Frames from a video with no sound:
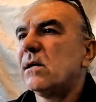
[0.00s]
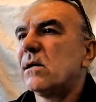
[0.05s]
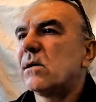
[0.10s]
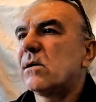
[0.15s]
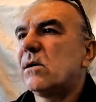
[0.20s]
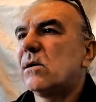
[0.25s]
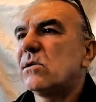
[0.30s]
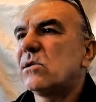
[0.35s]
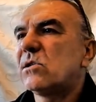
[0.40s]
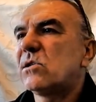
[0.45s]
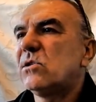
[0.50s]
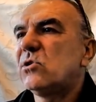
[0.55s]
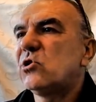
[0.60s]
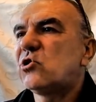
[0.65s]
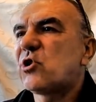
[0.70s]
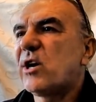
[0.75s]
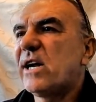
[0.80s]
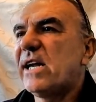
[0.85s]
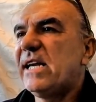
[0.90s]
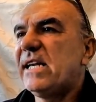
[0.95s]

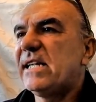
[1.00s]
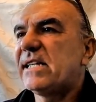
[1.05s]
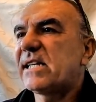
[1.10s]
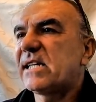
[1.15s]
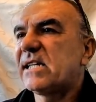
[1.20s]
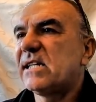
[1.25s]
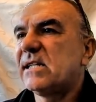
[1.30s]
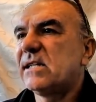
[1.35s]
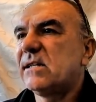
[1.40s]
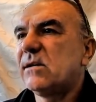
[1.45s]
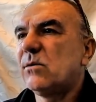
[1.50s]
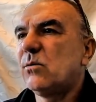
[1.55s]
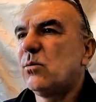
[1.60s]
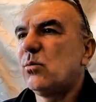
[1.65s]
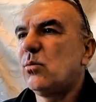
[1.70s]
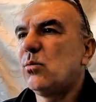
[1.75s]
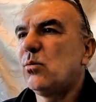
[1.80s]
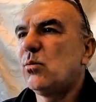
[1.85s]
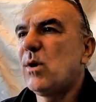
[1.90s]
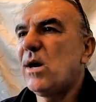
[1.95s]
Concentrate.
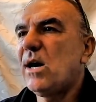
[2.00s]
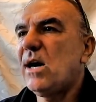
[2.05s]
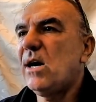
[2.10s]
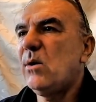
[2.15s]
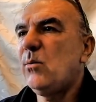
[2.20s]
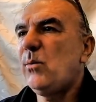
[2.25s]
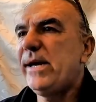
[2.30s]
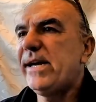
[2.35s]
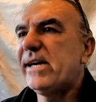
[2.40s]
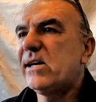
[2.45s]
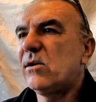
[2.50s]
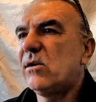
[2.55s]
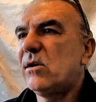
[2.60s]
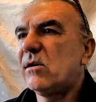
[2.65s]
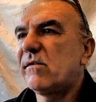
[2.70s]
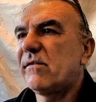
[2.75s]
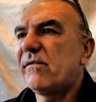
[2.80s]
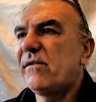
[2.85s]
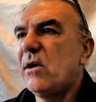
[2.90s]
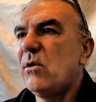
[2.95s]
Why we
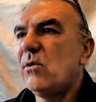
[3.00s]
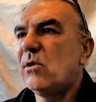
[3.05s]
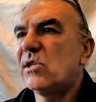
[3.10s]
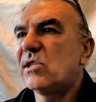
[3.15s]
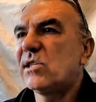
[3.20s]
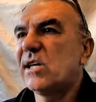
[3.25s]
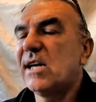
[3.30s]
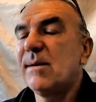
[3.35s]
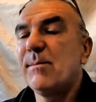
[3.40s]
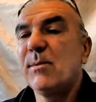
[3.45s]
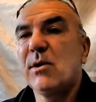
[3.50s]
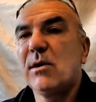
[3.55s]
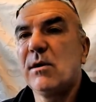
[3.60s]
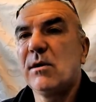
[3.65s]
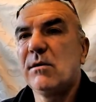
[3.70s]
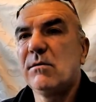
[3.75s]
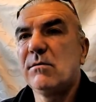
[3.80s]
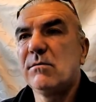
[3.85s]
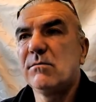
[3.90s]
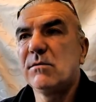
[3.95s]
can't focus
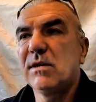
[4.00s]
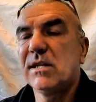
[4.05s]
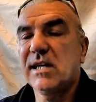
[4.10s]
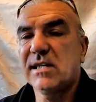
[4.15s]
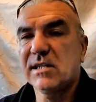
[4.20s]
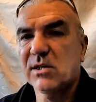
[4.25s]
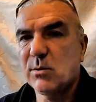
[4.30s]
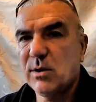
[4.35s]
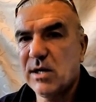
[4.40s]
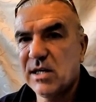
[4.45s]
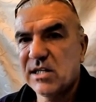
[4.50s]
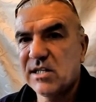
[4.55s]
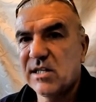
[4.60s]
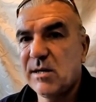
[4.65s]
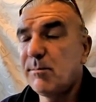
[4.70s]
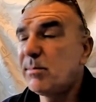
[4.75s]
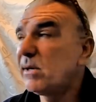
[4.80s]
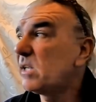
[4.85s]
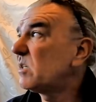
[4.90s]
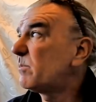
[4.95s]
anymore? Well, that's quite
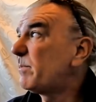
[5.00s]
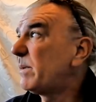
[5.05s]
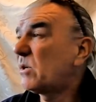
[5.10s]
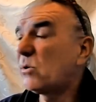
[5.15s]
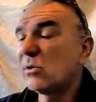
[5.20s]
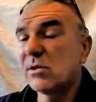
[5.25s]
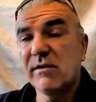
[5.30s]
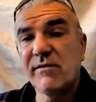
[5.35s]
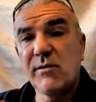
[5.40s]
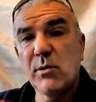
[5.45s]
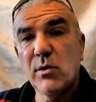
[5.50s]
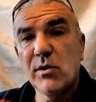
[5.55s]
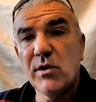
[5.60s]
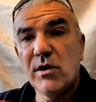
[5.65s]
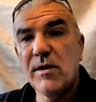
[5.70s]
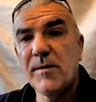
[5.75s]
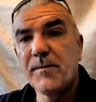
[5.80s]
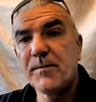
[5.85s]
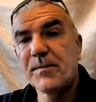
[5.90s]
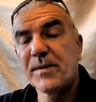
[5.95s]
simple. It's because of all
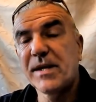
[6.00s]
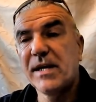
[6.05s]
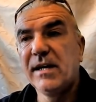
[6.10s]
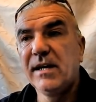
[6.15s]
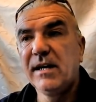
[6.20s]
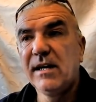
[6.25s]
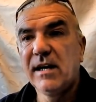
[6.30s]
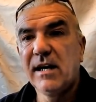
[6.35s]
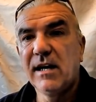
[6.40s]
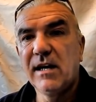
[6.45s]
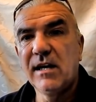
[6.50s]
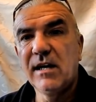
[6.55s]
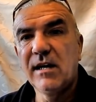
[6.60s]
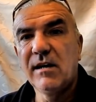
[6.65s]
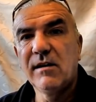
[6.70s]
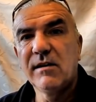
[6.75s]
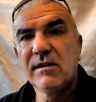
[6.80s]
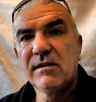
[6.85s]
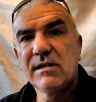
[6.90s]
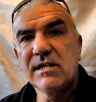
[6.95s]
the
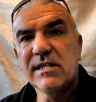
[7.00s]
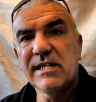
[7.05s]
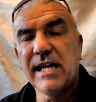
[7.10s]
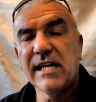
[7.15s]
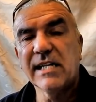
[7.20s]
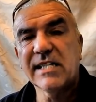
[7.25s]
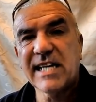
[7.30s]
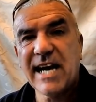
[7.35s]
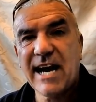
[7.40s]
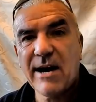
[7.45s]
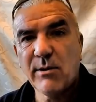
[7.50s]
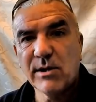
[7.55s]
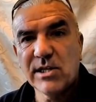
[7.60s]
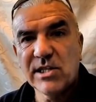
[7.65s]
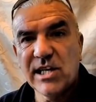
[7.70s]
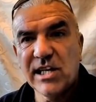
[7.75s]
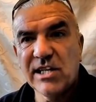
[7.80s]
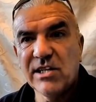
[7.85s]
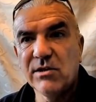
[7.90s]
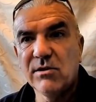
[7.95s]
cell tower
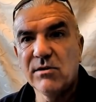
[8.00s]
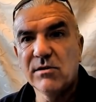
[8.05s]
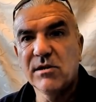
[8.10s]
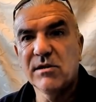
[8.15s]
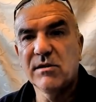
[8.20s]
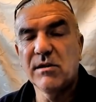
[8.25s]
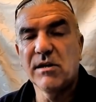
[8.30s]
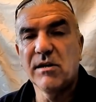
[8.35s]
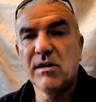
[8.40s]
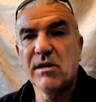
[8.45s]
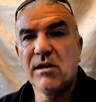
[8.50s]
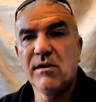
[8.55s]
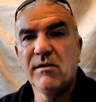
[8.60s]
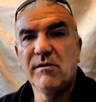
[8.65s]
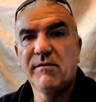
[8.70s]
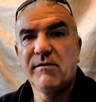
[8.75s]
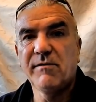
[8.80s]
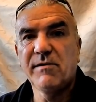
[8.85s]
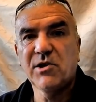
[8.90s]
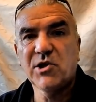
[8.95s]
signals that
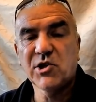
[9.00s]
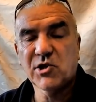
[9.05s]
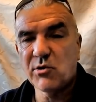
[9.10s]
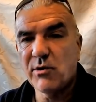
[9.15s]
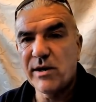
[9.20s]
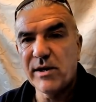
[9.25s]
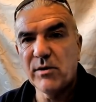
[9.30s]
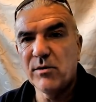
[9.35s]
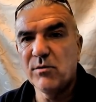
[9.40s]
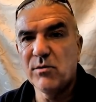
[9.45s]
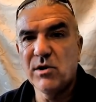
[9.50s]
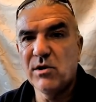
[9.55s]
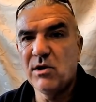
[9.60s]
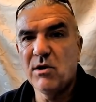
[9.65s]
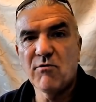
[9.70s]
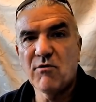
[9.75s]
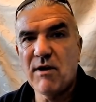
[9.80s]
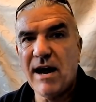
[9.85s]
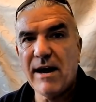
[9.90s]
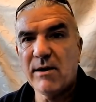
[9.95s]
are screwing up
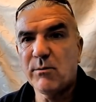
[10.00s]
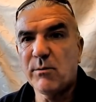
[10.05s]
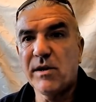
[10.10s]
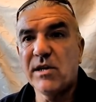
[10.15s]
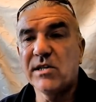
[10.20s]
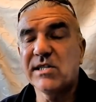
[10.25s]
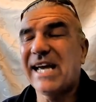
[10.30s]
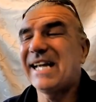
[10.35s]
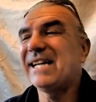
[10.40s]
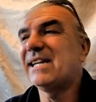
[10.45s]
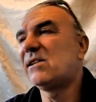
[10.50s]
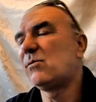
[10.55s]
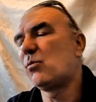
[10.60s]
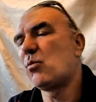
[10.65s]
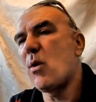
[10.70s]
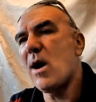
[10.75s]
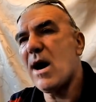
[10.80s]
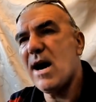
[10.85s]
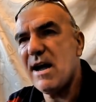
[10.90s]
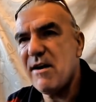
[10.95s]
around with us, and
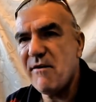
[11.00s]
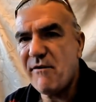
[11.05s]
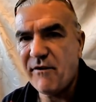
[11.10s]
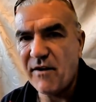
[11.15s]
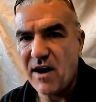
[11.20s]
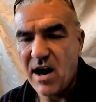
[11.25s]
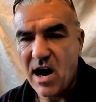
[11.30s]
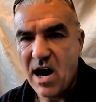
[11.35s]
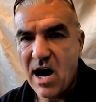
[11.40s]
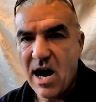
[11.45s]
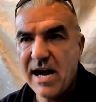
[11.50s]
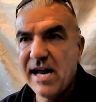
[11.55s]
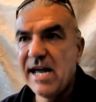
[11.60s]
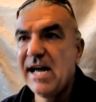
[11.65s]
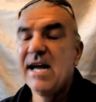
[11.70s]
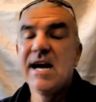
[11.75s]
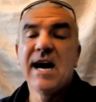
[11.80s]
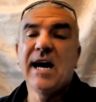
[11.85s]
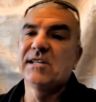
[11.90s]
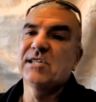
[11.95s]
Wi-Fi
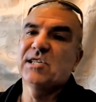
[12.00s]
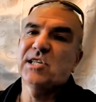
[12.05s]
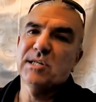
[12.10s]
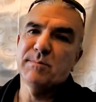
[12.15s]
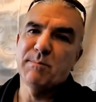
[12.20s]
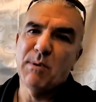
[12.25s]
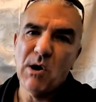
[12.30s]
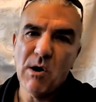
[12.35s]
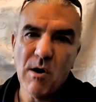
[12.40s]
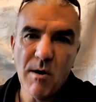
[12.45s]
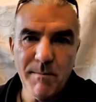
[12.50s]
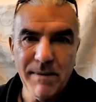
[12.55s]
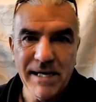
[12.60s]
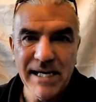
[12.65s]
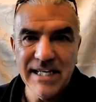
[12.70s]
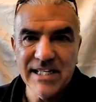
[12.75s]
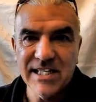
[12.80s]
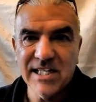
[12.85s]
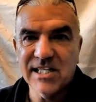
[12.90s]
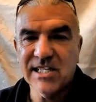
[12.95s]
and smart
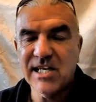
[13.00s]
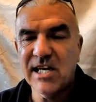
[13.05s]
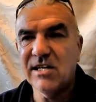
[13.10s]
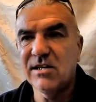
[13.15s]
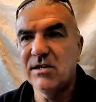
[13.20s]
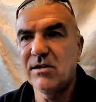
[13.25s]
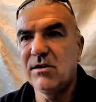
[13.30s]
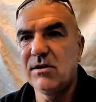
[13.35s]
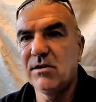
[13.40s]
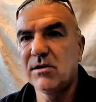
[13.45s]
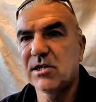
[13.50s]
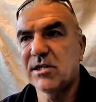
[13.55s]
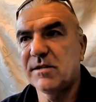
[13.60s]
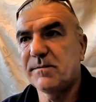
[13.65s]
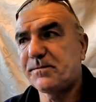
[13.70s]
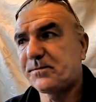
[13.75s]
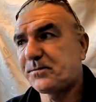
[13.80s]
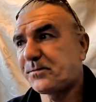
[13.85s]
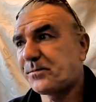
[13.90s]
meter signals.